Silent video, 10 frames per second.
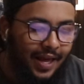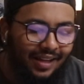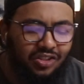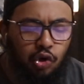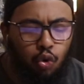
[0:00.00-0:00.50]

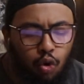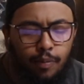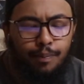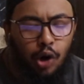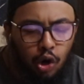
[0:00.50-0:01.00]
it's a
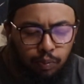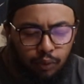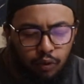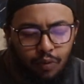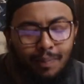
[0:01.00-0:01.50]
court
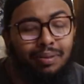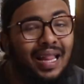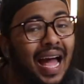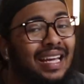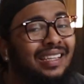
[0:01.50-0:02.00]
purple,
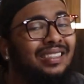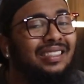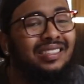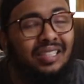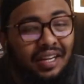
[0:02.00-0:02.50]
black, and
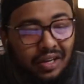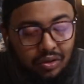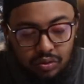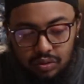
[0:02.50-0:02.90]
sail.